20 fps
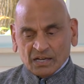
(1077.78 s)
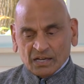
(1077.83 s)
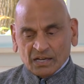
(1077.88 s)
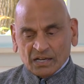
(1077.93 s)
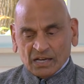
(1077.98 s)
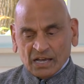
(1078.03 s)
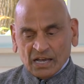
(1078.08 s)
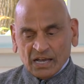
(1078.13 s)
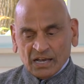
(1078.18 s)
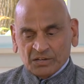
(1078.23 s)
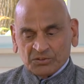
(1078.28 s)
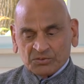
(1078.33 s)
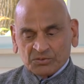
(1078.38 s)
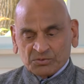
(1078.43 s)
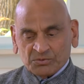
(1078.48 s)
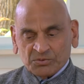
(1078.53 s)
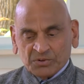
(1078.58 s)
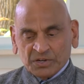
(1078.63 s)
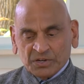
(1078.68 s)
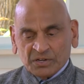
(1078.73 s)
has
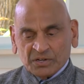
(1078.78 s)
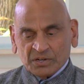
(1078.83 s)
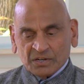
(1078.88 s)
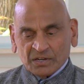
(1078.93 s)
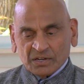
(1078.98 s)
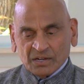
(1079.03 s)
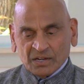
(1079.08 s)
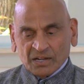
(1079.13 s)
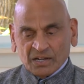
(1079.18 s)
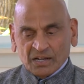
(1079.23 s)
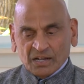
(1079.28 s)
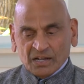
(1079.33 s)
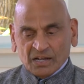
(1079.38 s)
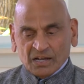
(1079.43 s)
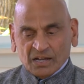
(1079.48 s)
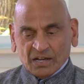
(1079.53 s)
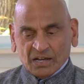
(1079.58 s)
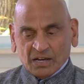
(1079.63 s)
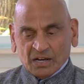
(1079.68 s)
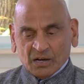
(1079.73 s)
written
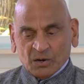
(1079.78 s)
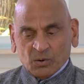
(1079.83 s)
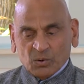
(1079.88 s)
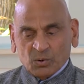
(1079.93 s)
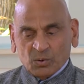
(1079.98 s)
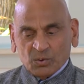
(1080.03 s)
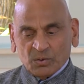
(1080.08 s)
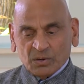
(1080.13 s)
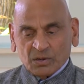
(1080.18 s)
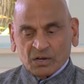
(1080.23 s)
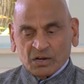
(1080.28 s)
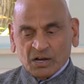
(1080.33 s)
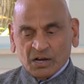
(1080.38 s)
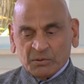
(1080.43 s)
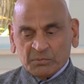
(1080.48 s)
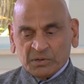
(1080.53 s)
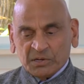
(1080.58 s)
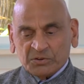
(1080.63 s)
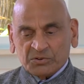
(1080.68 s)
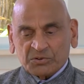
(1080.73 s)
a whole
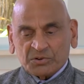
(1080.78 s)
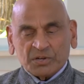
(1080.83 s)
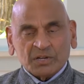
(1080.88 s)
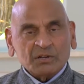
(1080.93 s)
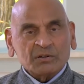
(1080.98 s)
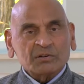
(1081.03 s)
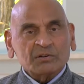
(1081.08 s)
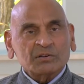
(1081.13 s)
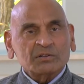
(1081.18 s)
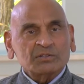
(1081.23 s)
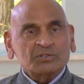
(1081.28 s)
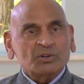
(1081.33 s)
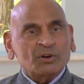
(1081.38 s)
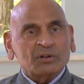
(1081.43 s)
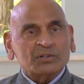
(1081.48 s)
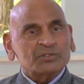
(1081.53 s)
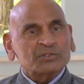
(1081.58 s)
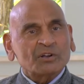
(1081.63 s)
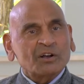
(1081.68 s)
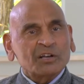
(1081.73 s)
commentary on
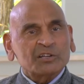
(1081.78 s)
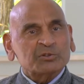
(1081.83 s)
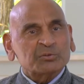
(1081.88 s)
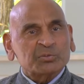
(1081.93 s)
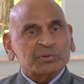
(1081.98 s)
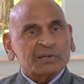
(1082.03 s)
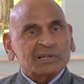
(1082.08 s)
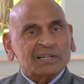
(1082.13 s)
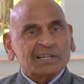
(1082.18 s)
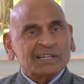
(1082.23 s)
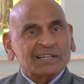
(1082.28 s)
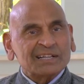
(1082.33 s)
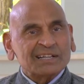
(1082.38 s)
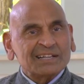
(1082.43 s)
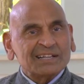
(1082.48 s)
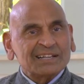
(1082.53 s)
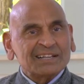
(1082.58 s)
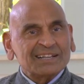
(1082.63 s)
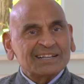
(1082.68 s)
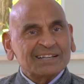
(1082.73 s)
John's gospel,
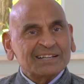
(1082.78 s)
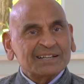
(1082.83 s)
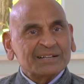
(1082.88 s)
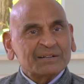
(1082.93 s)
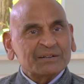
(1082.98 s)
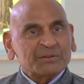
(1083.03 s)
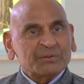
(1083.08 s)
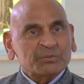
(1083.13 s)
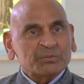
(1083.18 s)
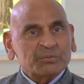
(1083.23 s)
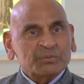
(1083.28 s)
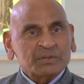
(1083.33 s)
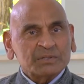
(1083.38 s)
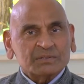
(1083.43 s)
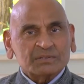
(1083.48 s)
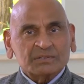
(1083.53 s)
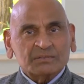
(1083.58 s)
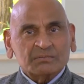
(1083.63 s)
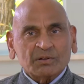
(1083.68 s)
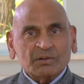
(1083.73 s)
which
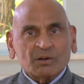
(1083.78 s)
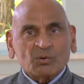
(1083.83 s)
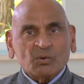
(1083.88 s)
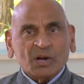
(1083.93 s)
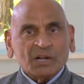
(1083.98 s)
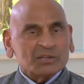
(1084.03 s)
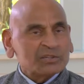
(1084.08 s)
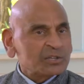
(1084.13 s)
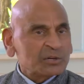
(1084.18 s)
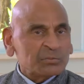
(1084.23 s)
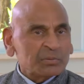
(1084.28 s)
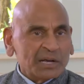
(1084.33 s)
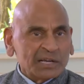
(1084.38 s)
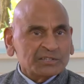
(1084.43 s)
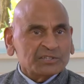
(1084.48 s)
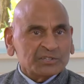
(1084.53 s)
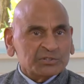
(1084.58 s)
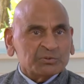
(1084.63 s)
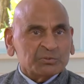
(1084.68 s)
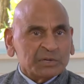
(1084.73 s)
quite
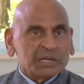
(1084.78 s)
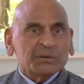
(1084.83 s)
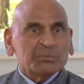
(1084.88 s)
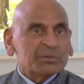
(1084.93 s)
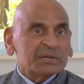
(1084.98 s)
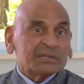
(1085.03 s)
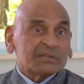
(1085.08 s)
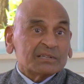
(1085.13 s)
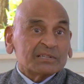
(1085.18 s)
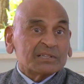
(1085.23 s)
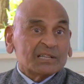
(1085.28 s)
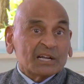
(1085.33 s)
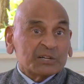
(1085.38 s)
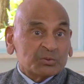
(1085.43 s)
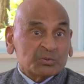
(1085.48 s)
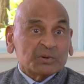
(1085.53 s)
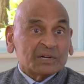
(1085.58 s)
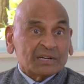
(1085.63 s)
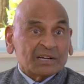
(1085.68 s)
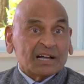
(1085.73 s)
surprises me, but
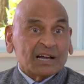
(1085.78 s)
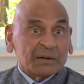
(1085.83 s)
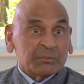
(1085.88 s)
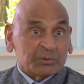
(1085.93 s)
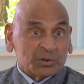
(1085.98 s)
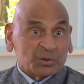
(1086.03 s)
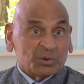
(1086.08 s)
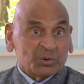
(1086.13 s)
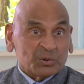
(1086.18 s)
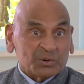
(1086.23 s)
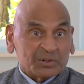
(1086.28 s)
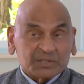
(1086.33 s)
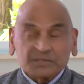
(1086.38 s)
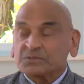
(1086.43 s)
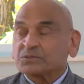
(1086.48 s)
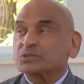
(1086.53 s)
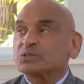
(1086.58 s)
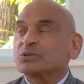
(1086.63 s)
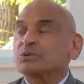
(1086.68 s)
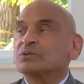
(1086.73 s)
that's what I'm told.
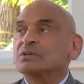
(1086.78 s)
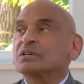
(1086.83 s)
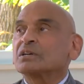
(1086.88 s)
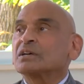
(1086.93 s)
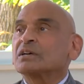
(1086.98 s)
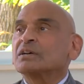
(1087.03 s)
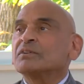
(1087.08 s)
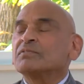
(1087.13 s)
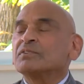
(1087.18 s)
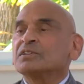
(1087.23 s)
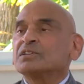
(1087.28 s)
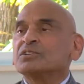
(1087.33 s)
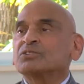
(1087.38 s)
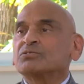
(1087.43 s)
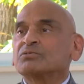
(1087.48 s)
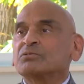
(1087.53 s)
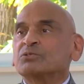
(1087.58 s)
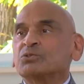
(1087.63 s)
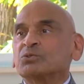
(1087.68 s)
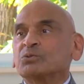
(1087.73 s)
So if it
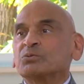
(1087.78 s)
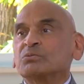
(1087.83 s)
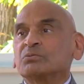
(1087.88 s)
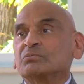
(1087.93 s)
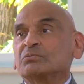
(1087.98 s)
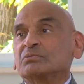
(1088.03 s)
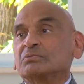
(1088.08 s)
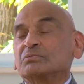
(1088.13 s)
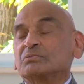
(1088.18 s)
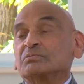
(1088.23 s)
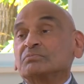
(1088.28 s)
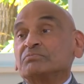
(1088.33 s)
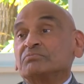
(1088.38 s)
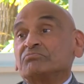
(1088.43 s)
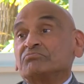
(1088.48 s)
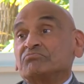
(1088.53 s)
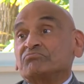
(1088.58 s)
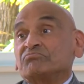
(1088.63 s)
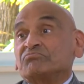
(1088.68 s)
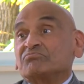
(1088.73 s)
is true,
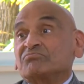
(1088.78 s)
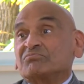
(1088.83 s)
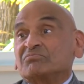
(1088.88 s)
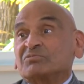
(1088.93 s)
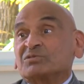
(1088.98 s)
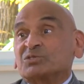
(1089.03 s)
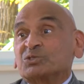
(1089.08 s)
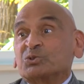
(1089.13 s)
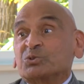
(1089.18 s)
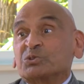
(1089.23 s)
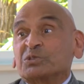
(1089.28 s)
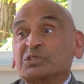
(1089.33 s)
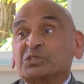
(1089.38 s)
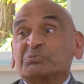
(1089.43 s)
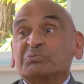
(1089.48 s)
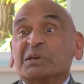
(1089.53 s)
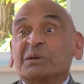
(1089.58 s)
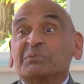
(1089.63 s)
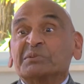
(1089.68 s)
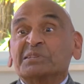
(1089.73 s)
so this
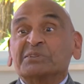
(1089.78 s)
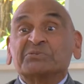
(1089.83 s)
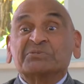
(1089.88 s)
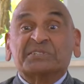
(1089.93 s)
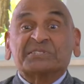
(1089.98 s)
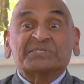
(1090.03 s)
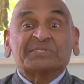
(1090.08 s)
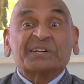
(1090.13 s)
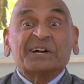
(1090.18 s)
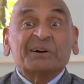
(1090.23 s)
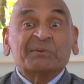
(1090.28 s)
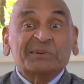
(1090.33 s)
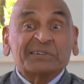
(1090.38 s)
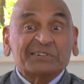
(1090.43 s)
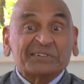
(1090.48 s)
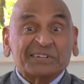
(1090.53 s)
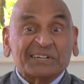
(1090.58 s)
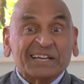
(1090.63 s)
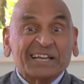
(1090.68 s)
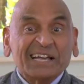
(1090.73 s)
is maybe the first
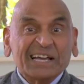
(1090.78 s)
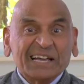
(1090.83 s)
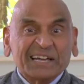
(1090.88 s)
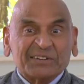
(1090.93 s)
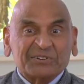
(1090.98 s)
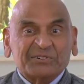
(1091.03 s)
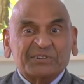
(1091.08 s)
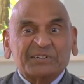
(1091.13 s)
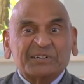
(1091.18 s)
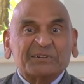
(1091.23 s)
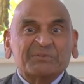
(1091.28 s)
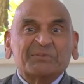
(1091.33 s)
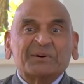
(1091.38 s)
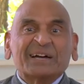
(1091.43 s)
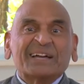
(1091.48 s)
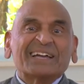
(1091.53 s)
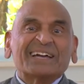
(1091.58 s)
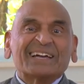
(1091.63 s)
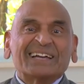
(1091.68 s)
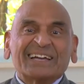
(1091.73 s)
commentary written
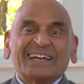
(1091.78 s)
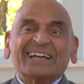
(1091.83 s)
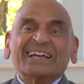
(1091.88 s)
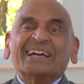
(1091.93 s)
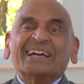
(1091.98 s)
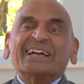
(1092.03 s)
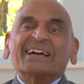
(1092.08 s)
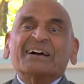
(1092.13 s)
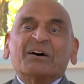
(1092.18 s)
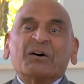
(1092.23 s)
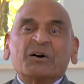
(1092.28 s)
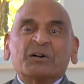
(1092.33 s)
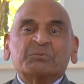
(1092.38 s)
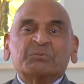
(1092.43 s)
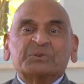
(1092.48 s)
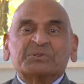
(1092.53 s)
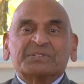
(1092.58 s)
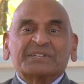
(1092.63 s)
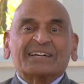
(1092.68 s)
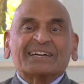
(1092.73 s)
by
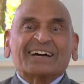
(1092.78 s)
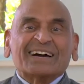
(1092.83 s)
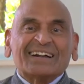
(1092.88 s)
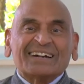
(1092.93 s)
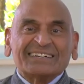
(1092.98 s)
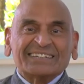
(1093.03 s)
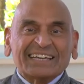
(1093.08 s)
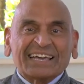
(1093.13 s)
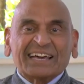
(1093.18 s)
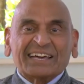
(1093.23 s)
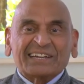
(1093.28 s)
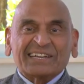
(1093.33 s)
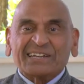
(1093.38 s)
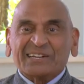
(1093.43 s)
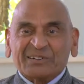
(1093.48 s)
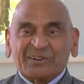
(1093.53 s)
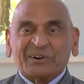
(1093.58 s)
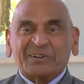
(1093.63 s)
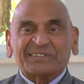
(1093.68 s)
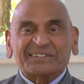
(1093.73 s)
almost a card-carrying
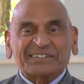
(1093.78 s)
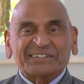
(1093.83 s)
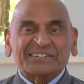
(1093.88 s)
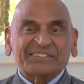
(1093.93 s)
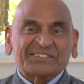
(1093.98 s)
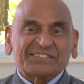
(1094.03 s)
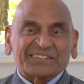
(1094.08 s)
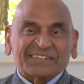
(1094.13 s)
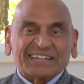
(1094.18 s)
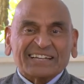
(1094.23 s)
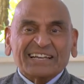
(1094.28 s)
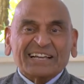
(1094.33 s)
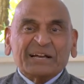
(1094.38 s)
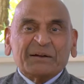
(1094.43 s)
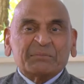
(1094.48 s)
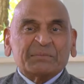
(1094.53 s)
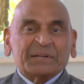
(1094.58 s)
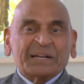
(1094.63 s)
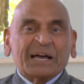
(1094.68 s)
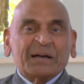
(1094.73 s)
non-Christian.
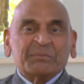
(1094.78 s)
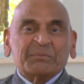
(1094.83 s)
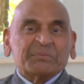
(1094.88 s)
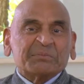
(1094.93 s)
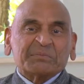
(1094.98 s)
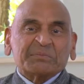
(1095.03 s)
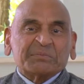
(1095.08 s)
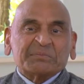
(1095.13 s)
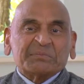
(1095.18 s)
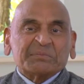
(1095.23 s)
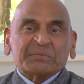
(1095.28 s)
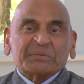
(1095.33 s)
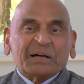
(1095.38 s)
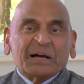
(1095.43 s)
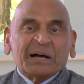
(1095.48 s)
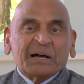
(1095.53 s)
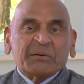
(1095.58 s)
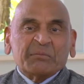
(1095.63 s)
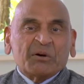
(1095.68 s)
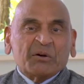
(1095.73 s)
I mean,
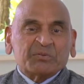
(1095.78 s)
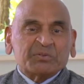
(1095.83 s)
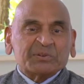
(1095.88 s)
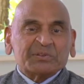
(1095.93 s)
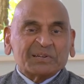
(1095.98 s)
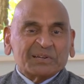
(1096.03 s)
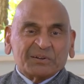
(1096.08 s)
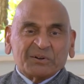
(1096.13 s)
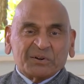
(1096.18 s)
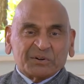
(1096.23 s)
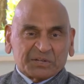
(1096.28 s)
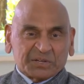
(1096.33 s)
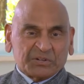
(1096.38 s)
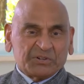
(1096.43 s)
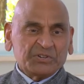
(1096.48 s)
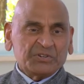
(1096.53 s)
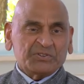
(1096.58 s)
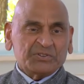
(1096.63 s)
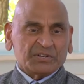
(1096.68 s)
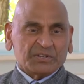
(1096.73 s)
I'm obviously not a
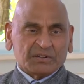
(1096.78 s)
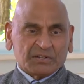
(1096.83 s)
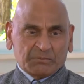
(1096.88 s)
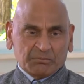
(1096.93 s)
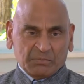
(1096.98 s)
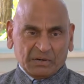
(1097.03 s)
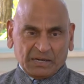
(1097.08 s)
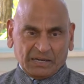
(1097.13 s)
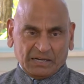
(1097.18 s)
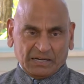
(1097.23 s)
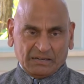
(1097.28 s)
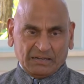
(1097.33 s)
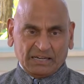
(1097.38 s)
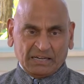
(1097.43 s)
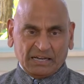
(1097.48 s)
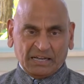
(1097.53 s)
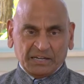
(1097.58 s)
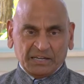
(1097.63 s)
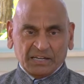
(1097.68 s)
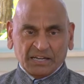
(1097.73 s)
Christian by
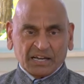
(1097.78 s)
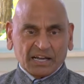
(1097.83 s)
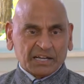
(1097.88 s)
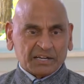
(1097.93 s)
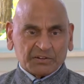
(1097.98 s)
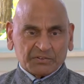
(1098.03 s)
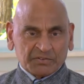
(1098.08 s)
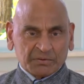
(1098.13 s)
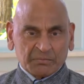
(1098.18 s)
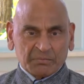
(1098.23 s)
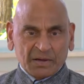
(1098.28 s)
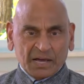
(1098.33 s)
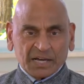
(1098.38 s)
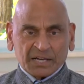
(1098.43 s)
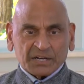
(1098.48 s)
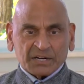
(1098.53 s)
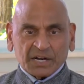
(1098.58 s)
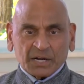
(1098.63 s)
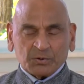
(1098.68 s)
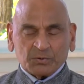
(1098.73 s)
any kind of a
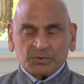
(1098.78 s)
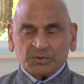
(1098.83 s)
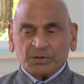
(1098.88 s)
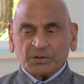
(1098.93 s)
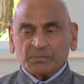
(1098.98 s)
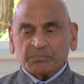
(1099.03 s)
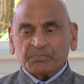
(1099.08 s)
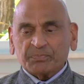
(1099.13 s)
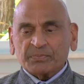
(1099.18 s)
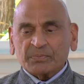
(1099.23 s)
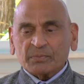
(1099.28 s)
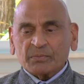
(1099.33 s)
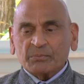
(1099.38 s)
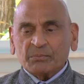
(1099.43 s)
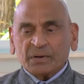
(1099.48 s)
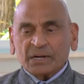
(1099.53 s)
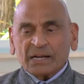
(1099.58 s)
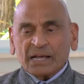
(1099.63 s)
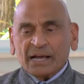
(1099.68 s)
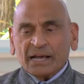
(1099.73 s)
background,
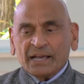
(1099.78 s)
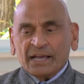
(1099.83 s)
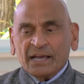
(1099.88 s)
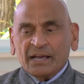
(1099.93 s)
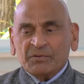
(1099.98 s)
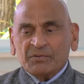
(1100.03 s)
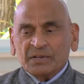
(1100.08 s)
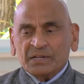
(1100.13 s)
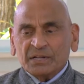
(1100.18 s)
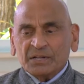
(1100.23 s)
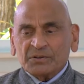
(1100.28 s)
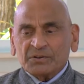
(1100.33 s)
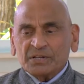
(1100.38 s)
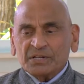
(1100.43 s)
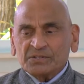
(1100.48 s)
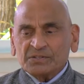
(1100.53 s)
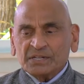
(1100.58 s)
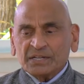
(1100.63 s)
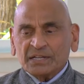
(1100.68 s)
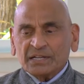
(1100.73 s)
but I have
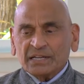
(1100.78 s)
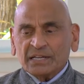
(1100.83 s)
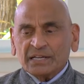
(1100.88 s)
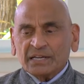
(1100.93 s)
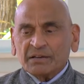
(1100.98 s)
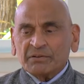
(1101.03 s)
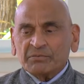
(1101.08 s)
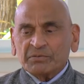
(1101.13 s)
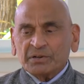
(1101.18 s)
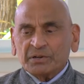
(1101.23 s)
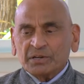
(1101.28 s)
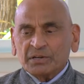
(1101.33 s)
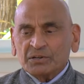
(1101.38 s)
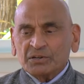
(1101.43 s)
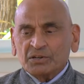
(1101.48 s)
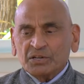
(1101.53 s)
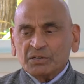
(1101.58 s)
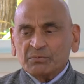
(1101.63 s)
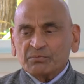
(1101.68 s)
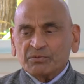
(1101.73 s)
increasingly a very
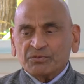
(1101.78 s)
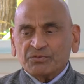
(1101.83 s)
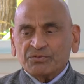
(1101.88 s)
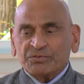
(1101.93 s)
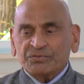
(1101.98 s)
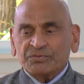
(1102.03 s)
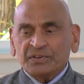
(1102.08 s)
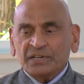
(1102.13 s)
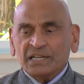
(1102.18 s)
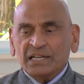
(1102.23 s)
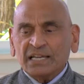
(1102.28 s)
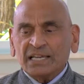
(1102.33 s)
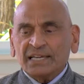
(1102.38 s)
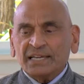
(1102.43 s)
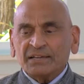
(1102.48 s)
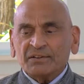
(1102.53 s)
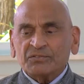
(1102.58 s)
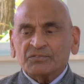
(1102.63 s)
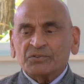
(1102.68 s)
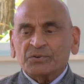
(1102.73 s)
deep
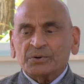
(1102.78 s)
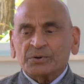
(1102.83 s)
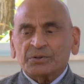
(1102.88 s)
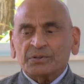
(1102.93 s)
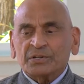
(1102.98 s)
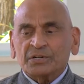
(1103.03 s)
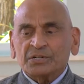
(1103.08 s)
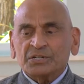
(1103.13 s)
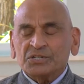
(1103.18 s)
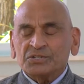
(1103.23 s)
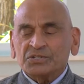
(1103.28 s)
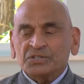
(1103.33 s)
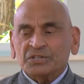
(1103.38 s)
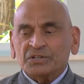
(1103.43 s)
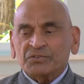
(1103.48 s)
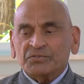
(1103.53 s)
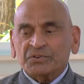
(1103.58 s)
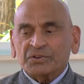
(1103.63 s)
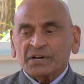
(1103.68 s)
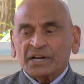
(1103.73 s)
feeling for the teaching
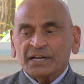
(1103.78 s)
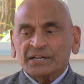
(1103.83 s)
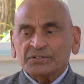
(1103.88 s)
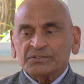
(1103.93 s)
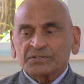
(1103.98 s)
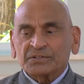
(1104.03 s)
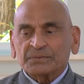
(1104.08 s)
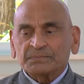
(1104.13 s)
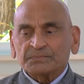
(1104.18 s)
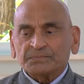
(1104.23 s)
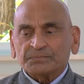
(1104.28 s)
of Christ.